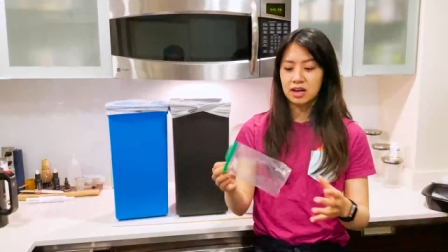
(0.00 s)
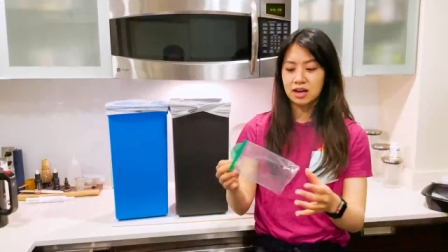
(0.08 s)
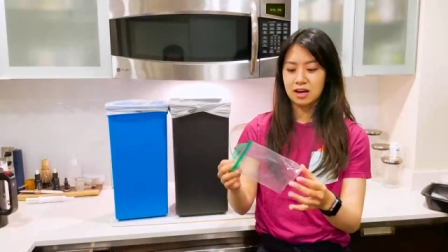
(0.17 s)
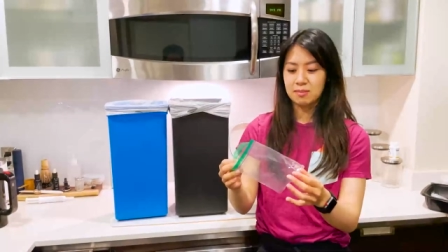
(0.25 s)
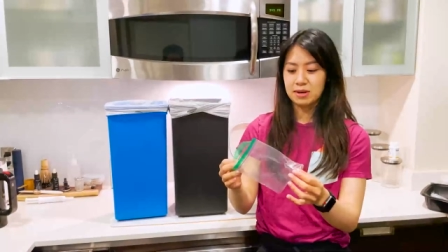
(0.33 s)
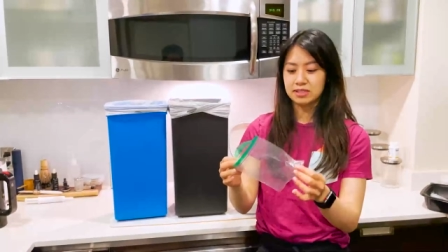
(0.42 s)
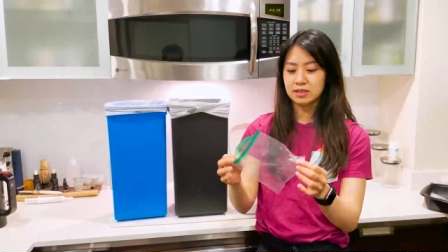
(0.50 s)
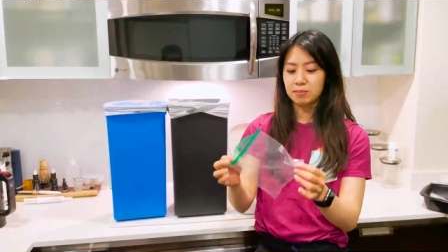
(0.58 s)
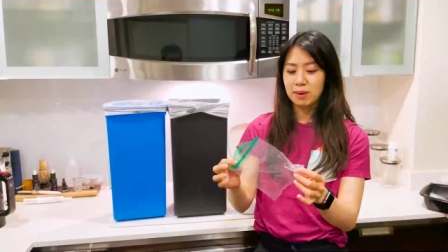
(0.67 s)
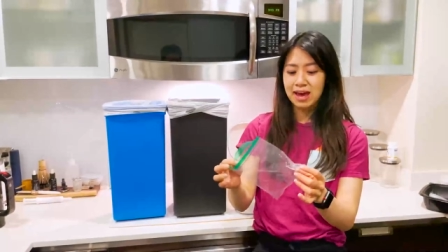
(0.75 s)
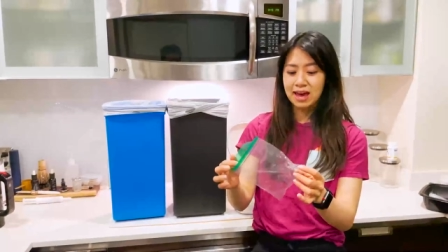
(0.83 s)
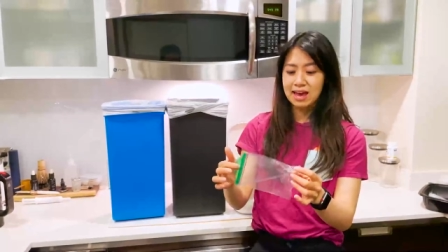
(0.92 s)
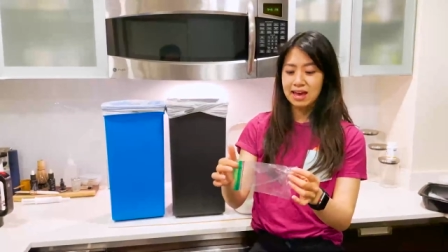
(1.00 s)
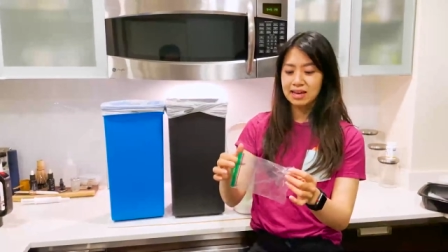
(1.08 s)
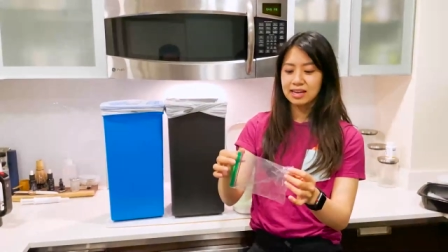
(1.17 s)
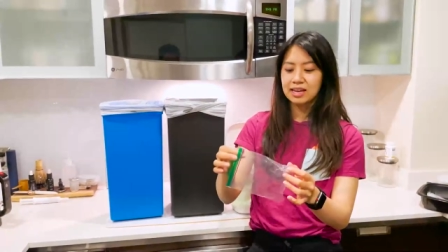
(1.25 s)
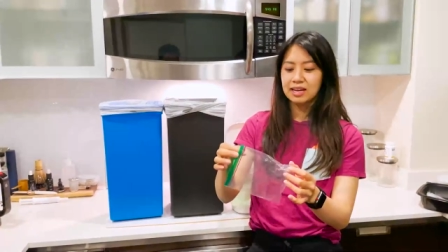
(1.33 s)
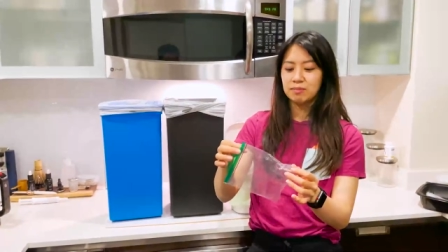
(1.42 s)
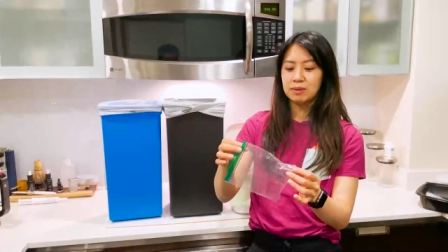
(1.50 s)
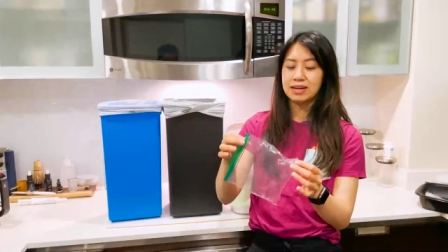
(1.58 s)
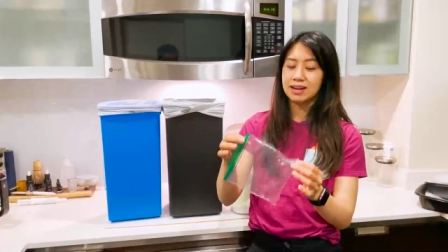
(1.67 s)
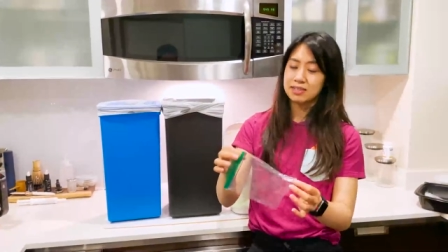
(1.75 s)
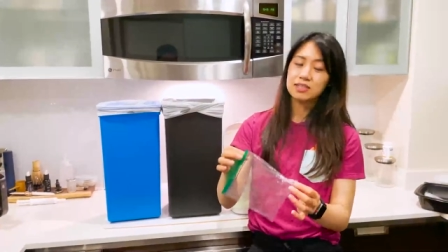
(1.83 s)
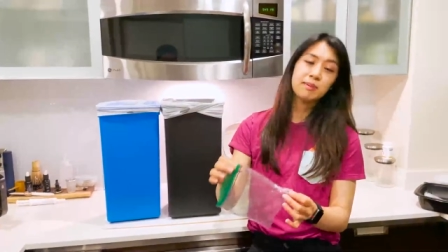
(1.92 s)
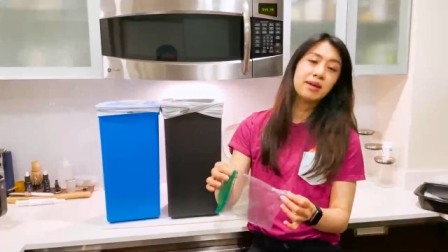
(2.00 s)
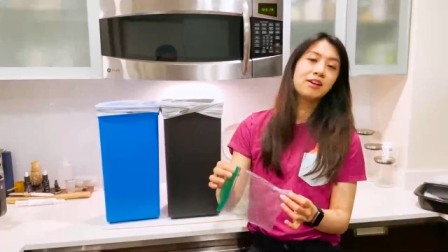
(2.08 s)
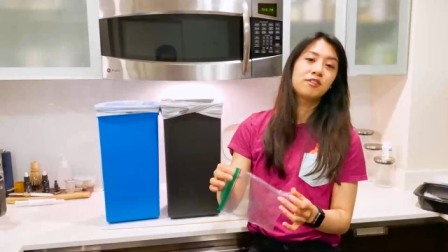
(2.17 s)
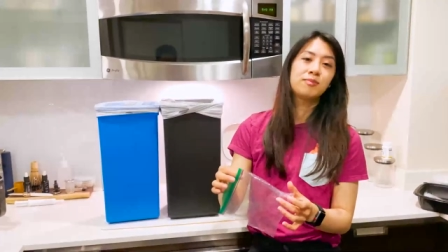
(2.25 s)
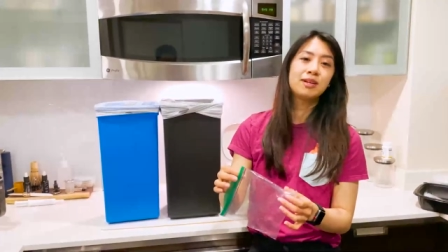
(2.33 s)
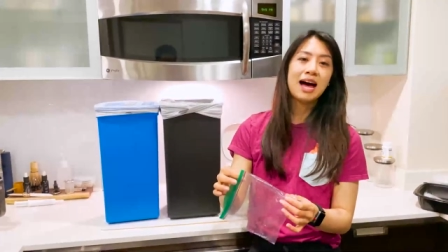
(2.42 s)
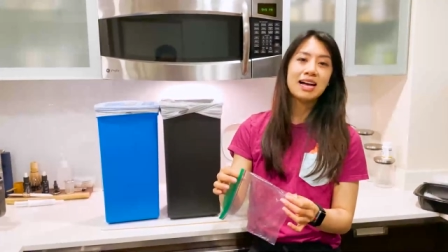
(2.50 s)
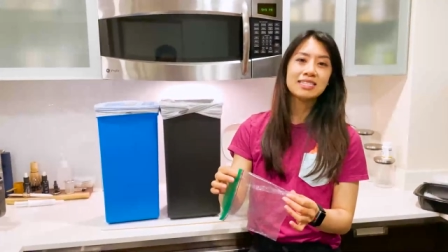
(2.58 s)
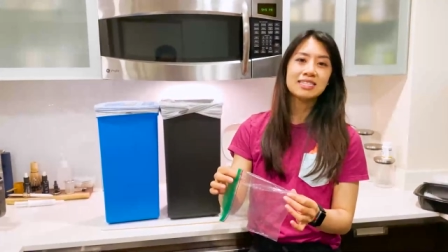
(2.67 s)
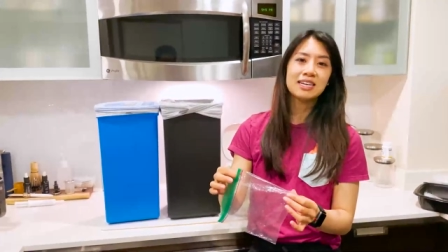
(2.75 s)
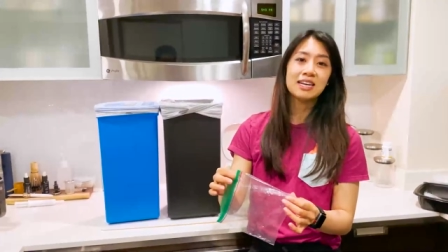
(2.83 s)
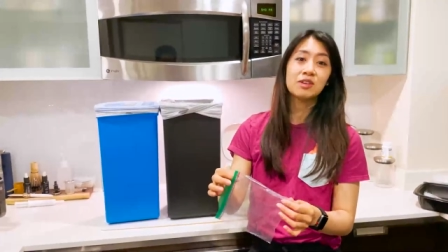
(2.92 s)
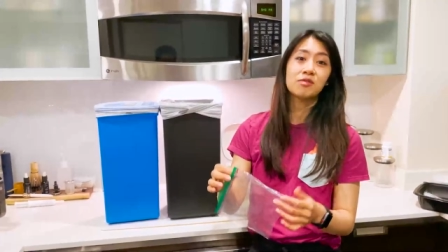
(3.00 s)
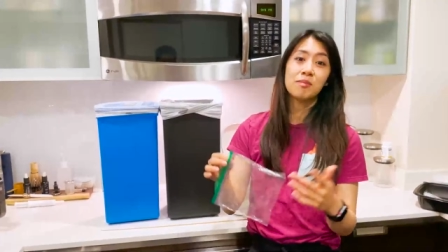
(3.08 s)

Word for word: um, and it's a bag, because it's made out of plastic,